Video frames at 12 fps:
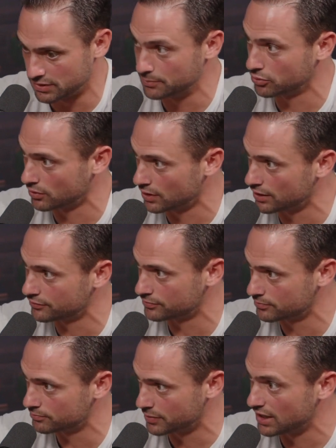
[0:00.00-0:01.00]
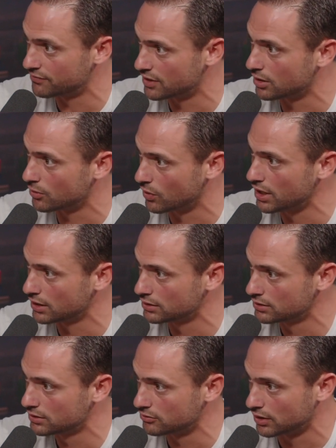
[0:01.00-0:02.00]
people have paved their way,
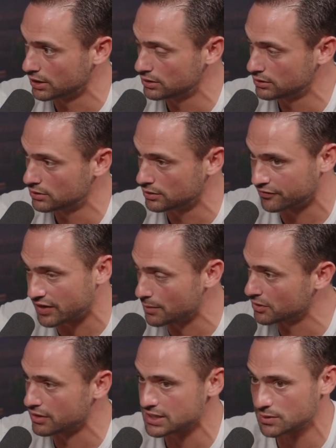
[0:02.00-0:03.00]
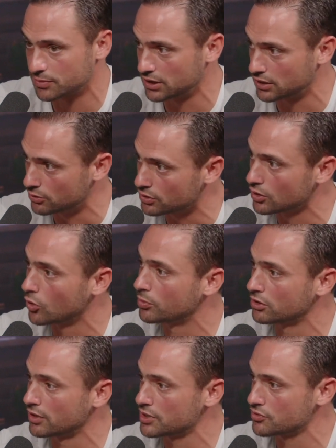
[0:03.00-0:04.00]
right? A family recipe, you can
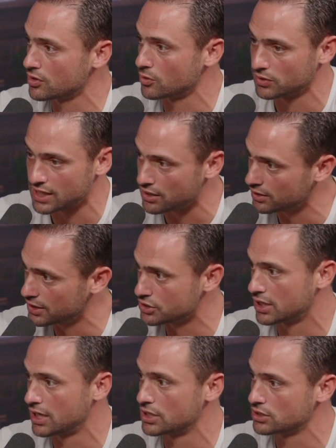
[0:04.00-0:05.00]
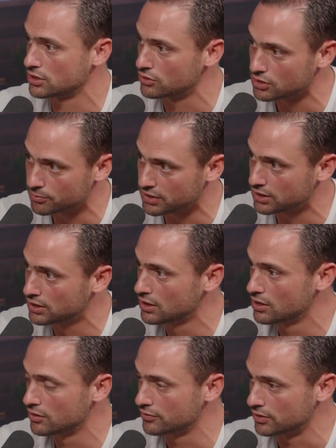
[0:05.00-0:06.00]
open a restaurant without an education. You could be
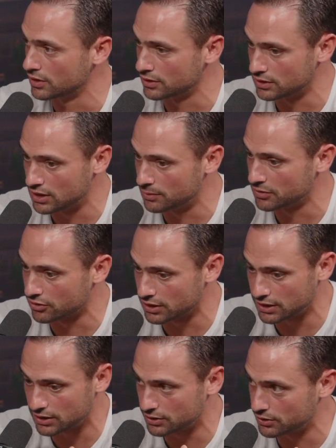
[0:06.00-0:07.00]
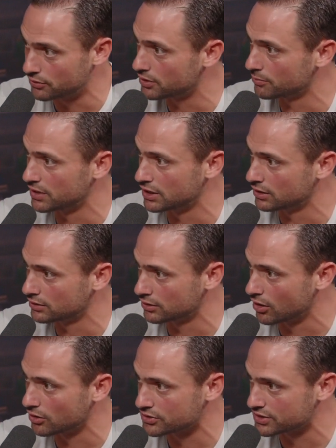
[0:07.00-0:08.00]
an immigrant here. You could be a
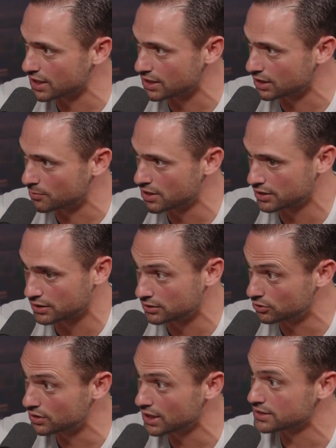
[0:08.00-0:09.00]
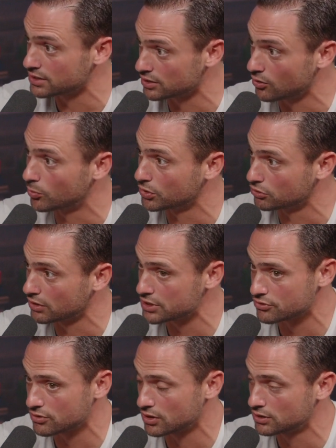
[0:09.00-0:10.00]
long-standing American. You guys can go open a
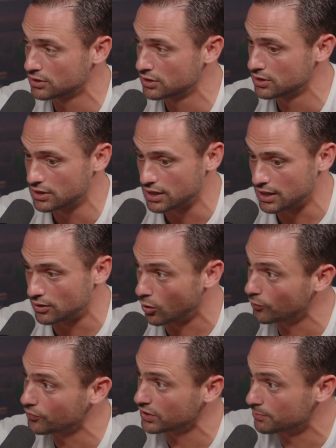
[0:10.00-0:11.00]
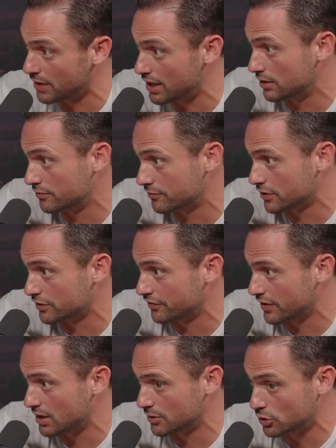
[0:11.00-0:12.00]
restaurant and hopefully pay for your
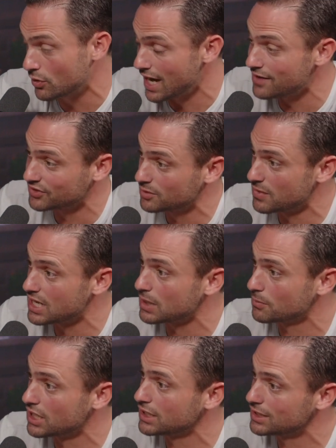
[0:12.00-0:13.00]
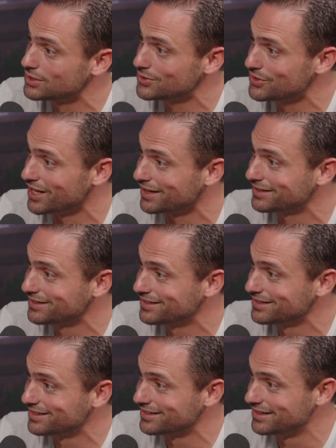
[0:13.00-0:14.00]
family. You have to make money to do that.
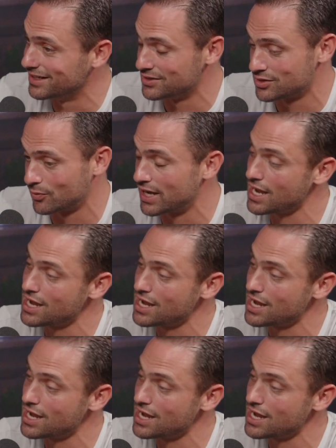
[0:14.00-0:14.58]
And so we